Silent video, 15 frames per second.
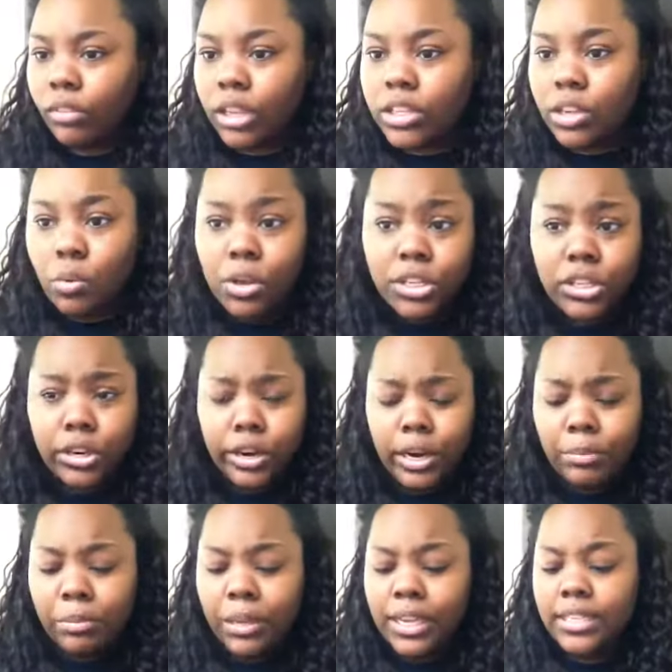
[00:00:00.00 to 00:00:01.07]
So once they're
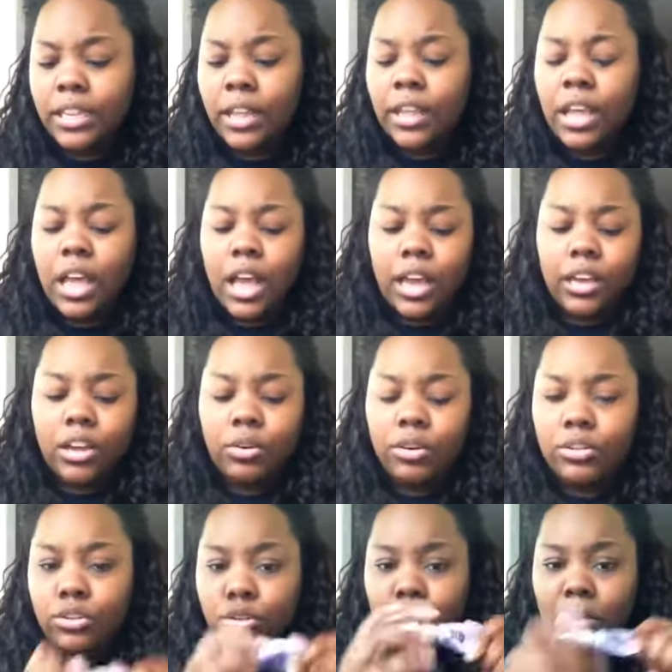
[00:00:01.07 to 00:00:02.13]
in place, I go
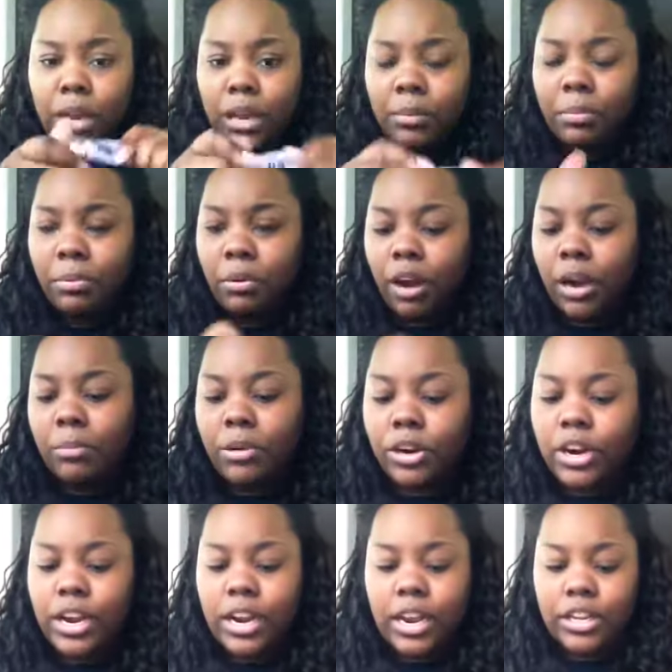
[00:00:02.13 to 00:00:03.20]
into my primer,
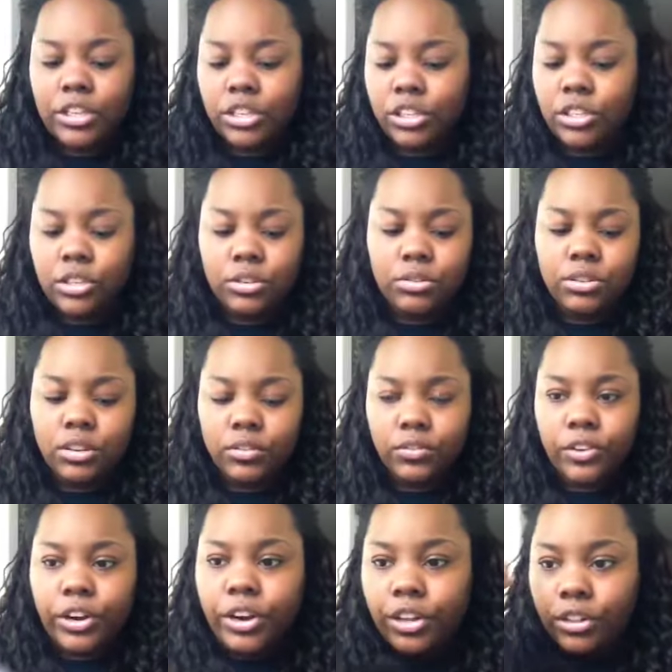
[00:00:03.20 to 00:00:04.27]
and I just use a
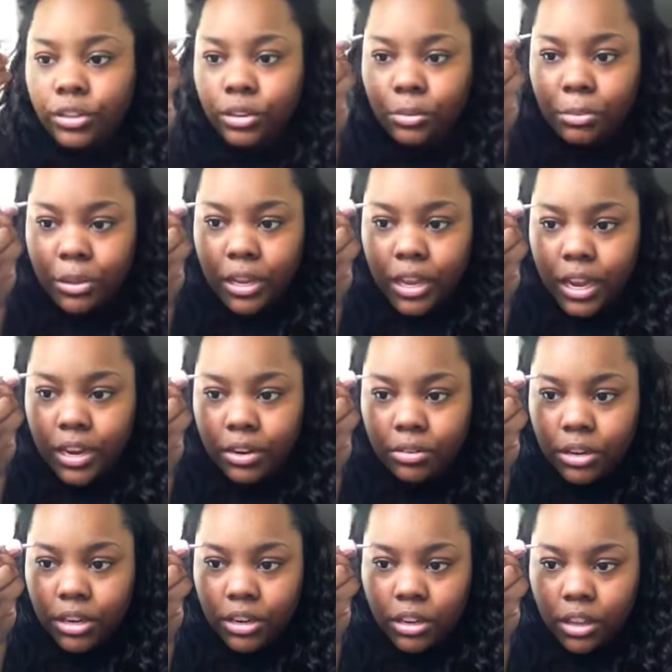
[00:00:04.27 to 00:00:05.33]
very little bit. I don't
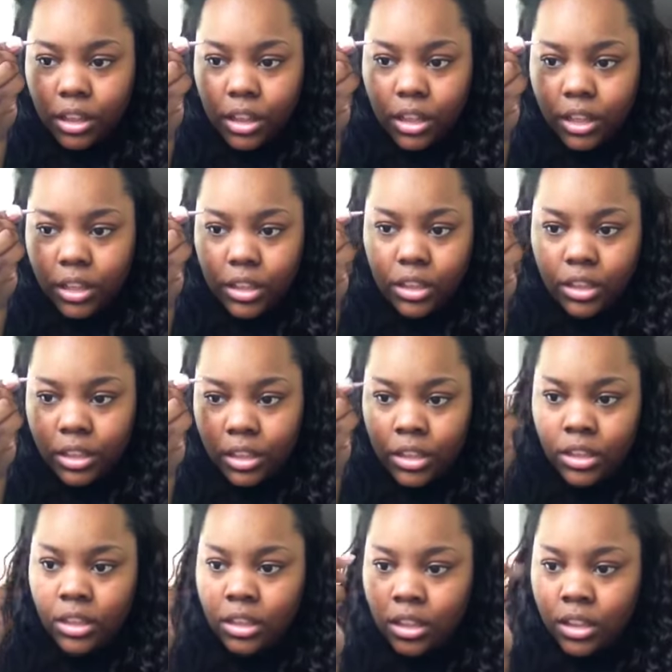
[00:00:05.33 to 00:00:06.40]
need a lot.
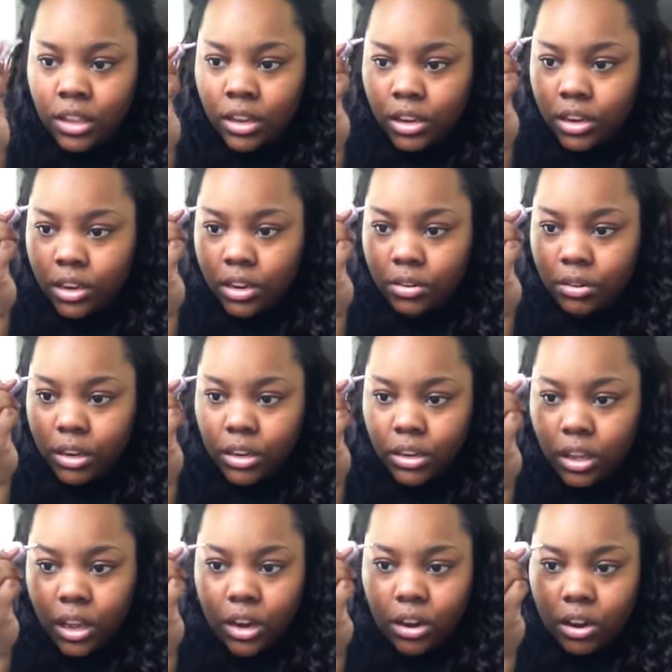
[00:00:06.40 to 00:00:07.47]
Don't need a
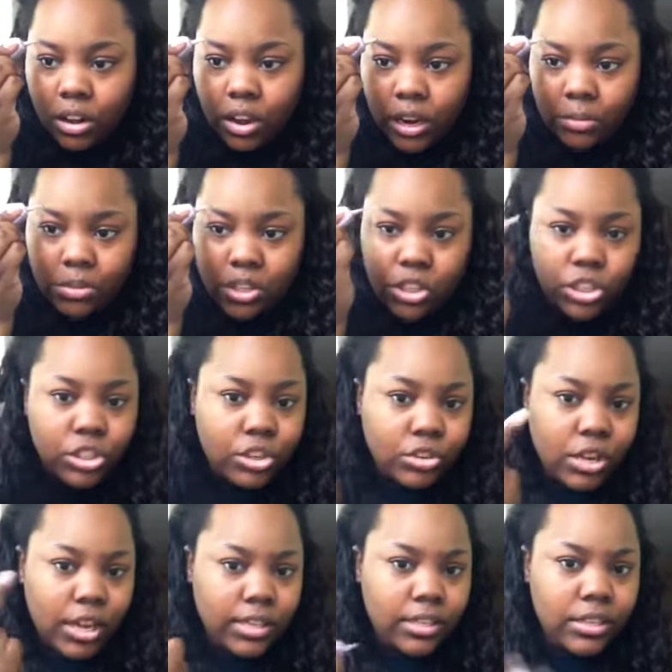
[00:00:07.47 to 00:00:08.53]
lot at all. And I'm just going to show you
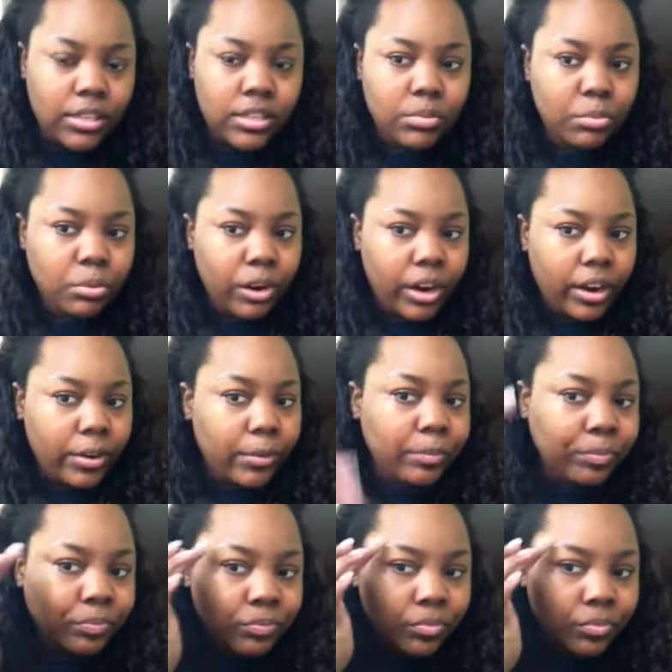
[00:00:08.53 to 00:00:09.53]
guys this brow.